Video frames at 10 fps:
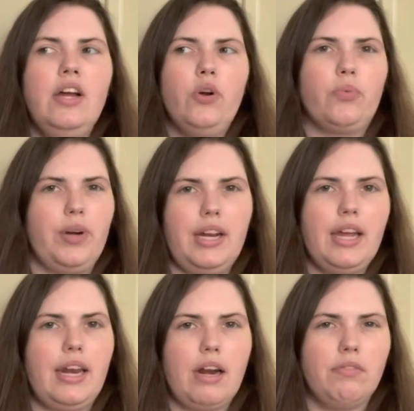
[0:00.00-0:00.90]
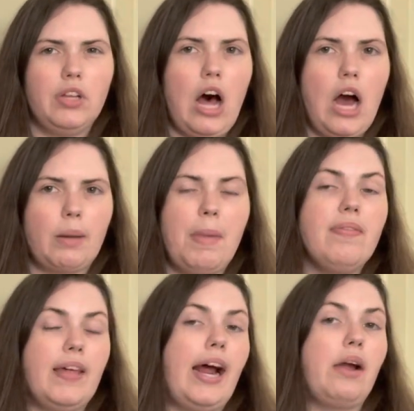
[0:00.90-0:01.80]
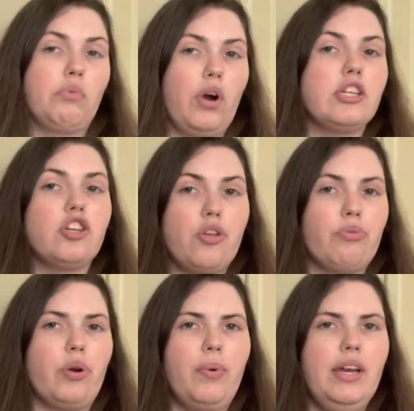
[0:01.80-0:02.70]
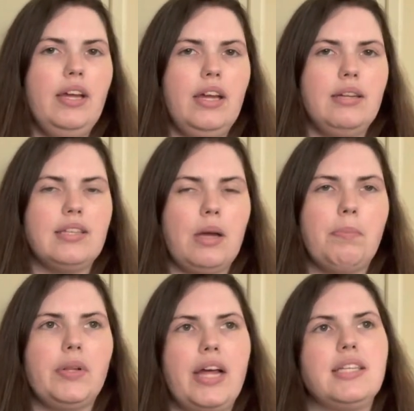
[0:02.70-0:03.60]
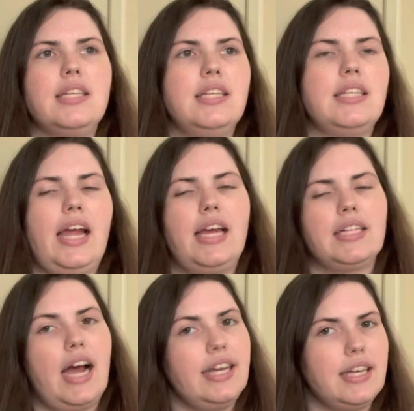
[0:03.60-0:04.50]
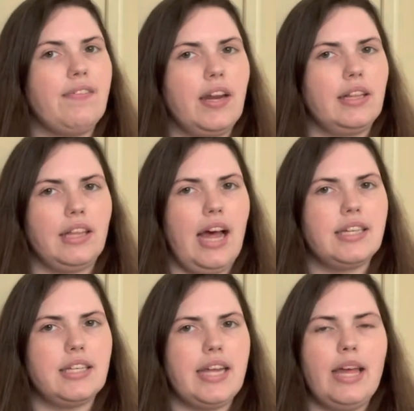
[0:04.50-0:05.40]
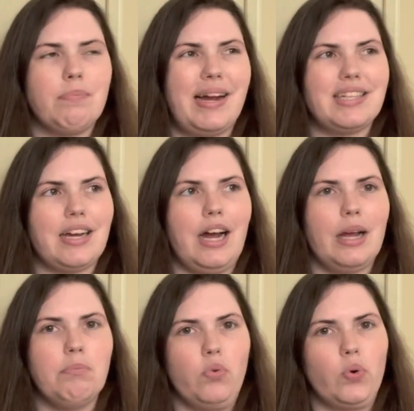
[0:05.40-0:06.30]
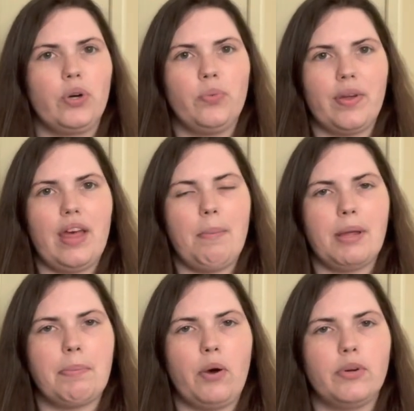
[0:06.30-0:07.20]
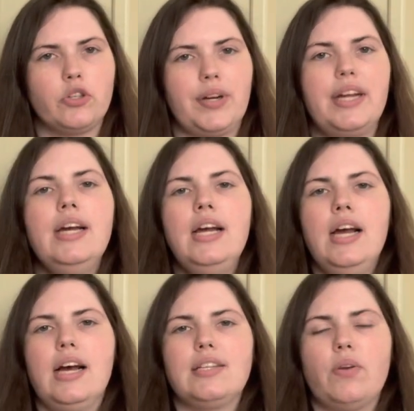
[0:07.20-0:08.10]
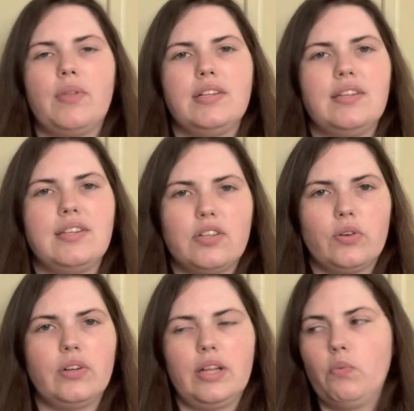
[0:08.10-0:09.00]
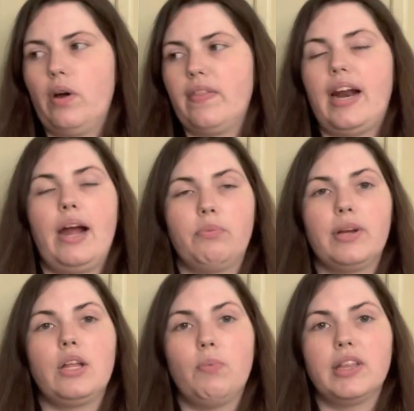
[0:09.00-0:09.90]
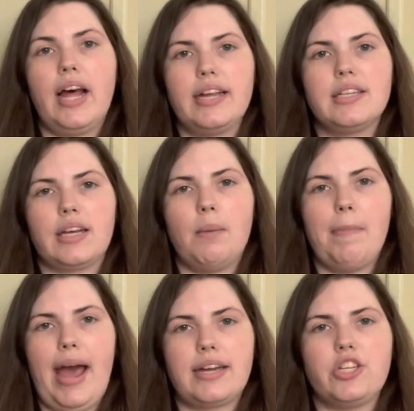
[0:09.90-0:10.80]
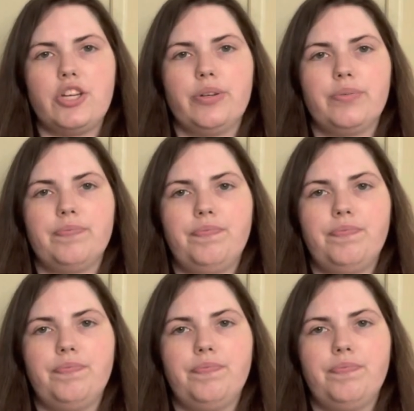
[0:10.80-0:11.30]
reading it in a vlog meant that I rushed through it in some places, and I definitely like to take my time more with epic poetry. So this is certainly one that I really would like to come back to.